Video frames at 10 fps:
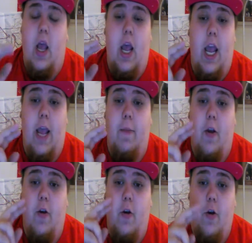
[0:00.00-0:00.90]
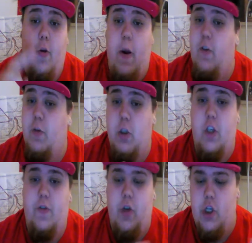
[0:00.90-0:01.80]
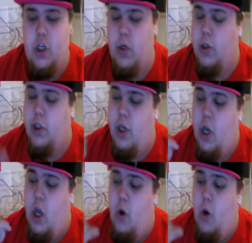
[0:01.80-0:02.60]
my other sponsors Future Juice.